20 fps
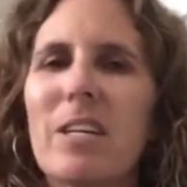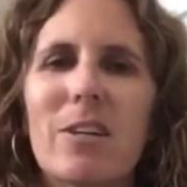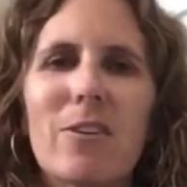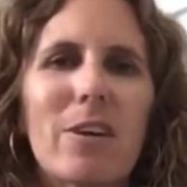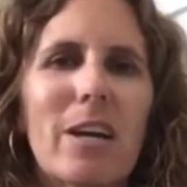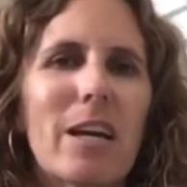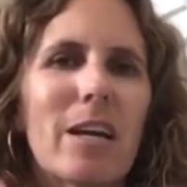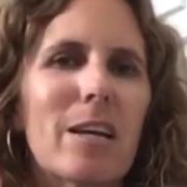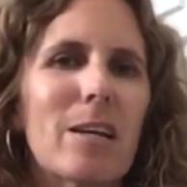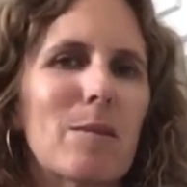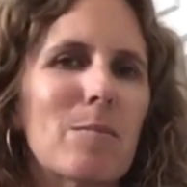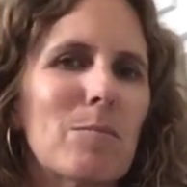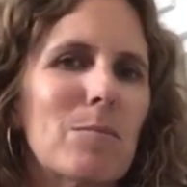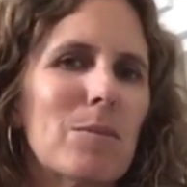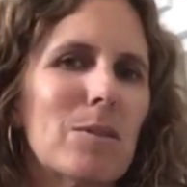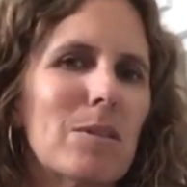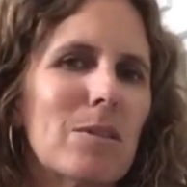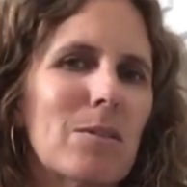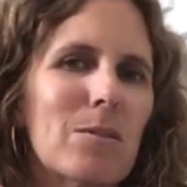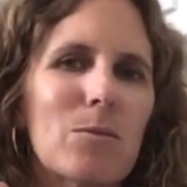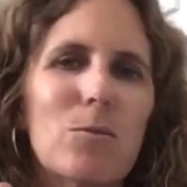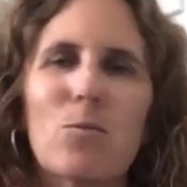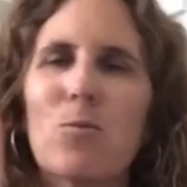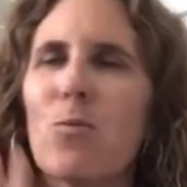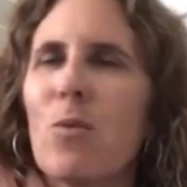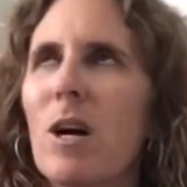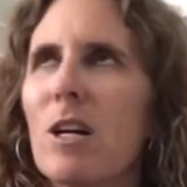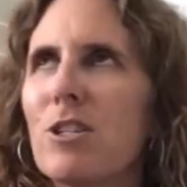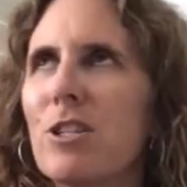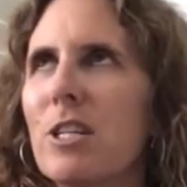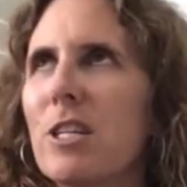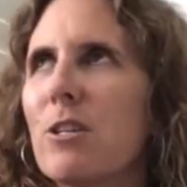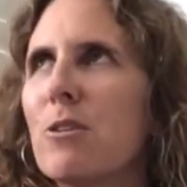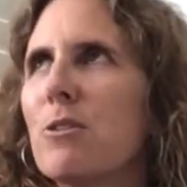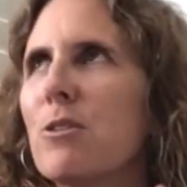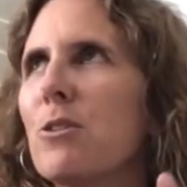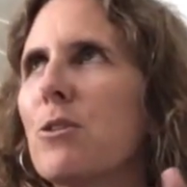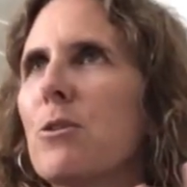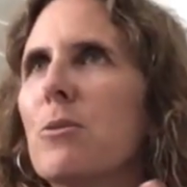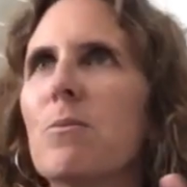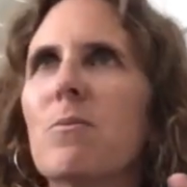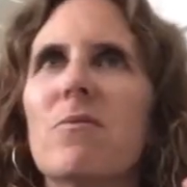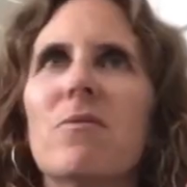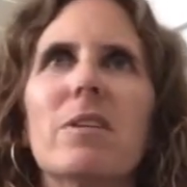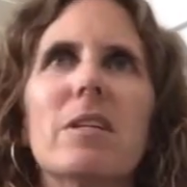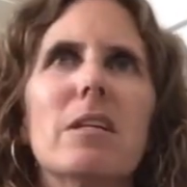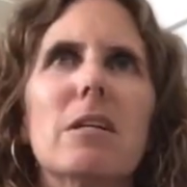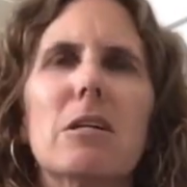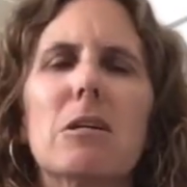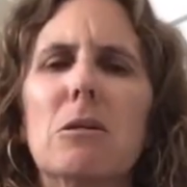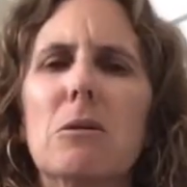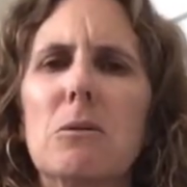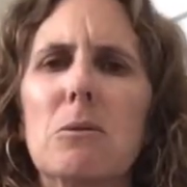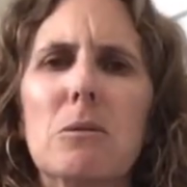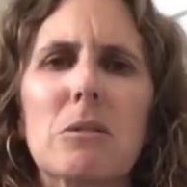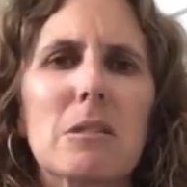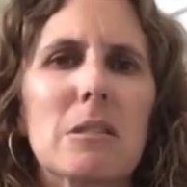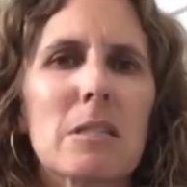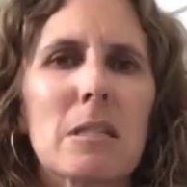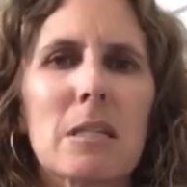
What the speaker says: games, watching YouTube videos,